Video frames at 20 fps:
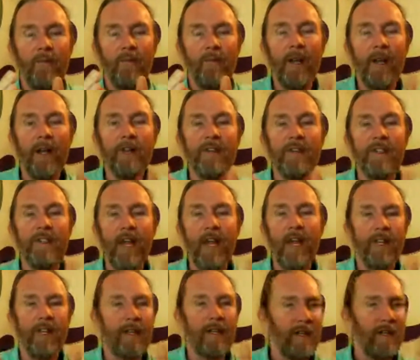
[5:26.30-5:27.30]
And I've been
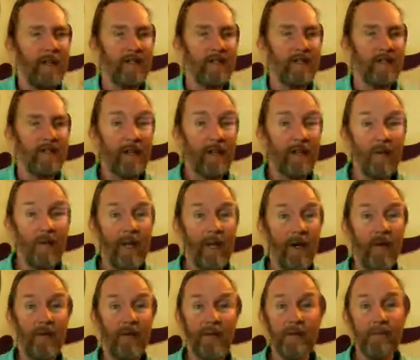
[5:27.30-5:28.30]
understanding that it's just like,
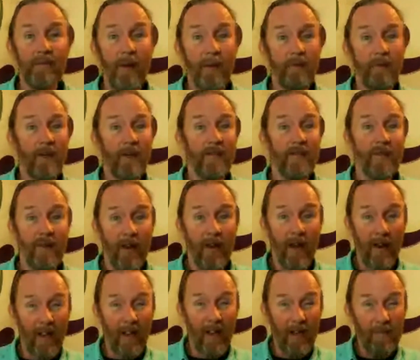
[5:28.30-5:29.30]
okay, all these peptides are
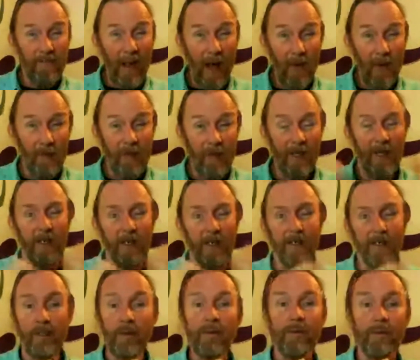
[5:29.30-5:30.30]
not pounding
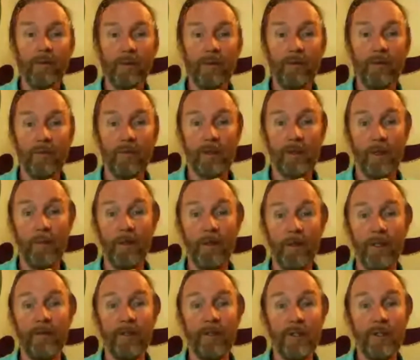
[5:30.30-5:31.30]
on you, which I
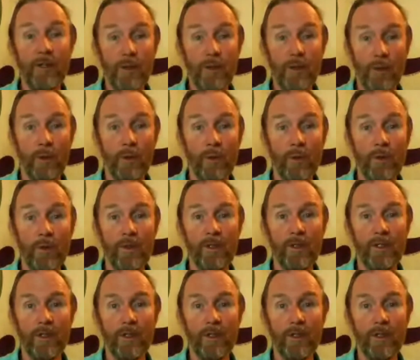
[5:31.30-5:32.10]
believe is true.